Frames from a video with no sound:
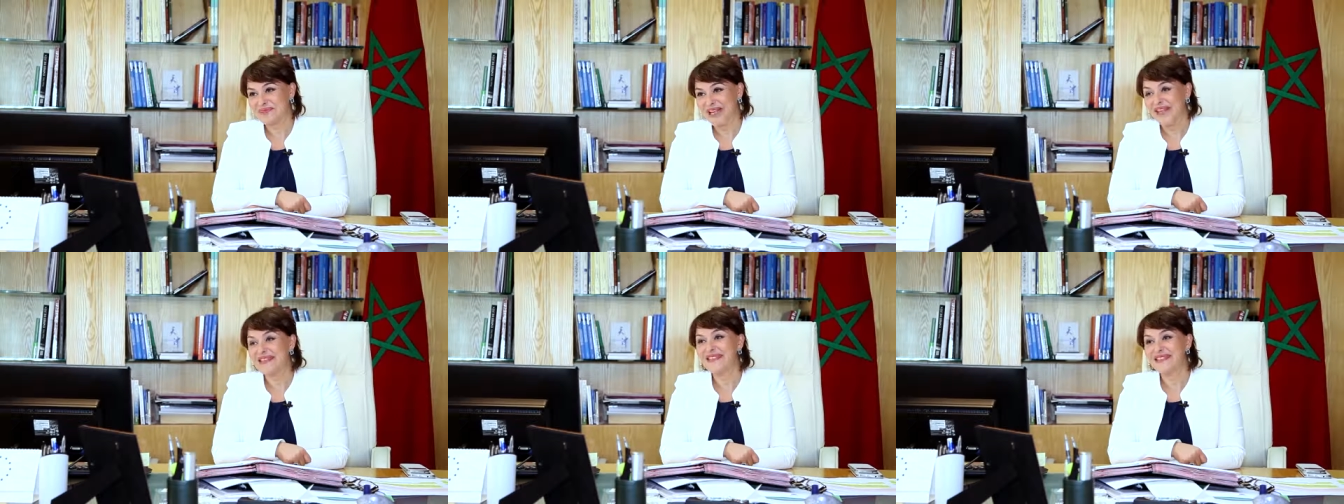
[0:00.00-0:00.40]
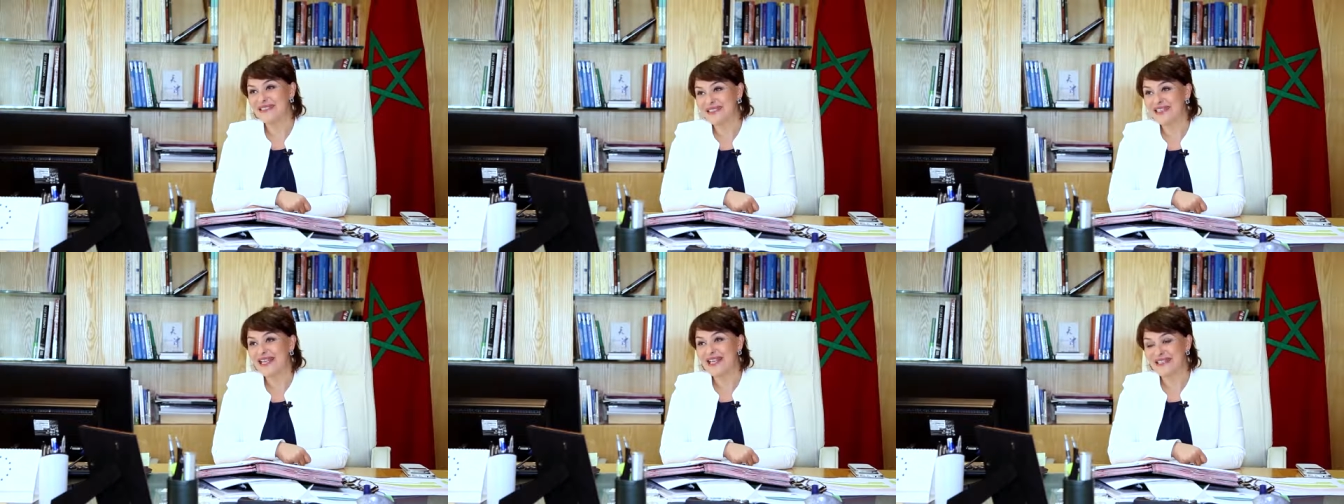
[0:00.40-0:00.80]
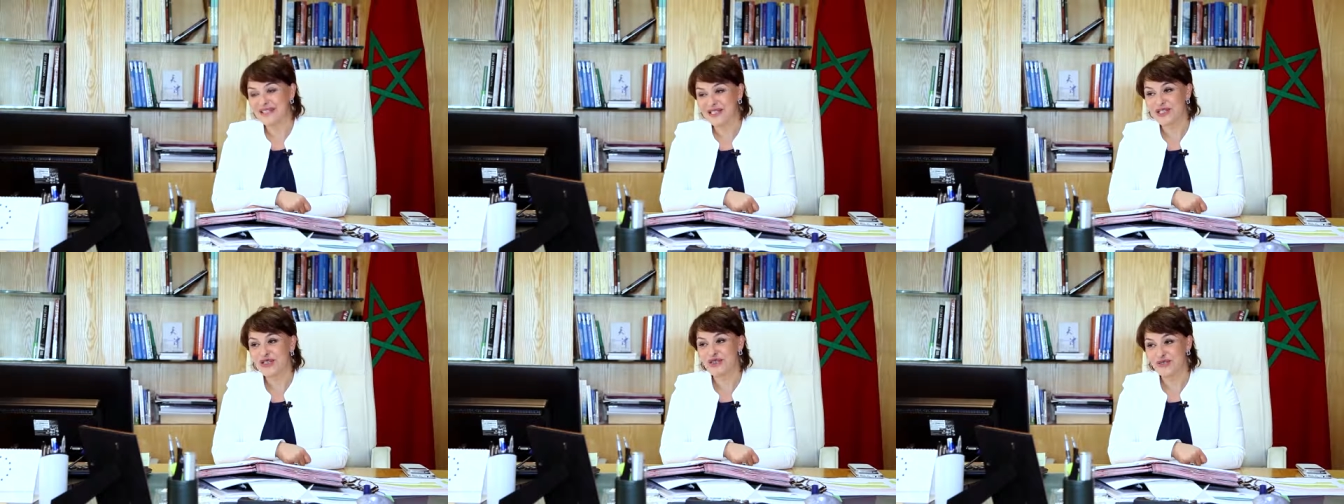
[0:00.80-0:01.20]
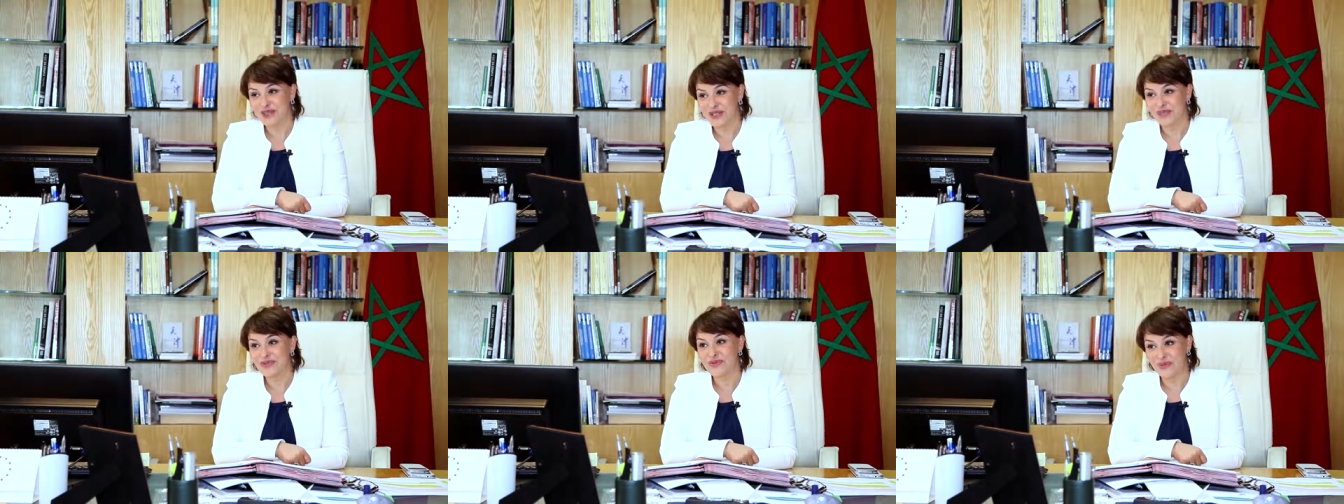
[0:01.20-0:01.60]
I dedicated
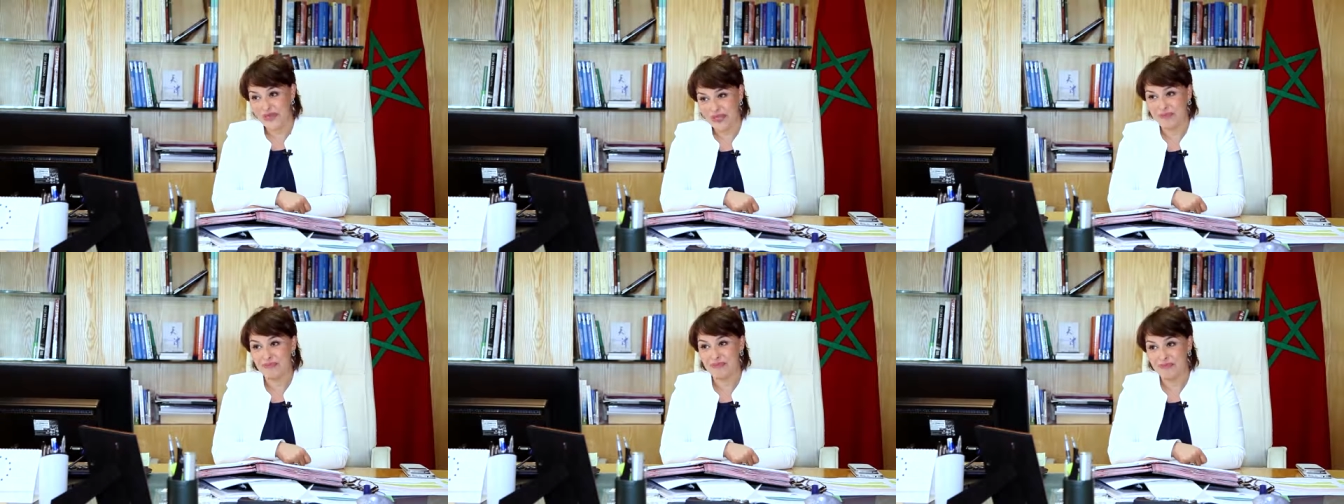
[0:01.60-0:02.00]
to him.